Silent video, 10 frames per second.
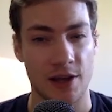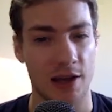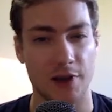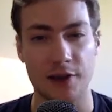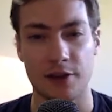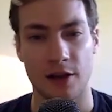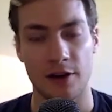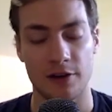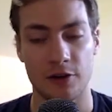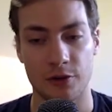i think a
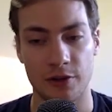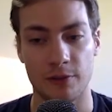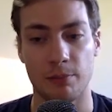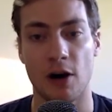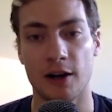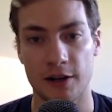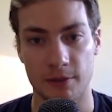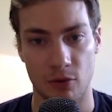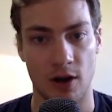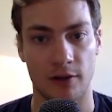lot of you know this
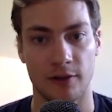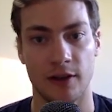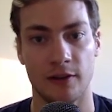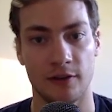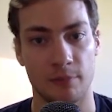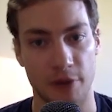bonding process and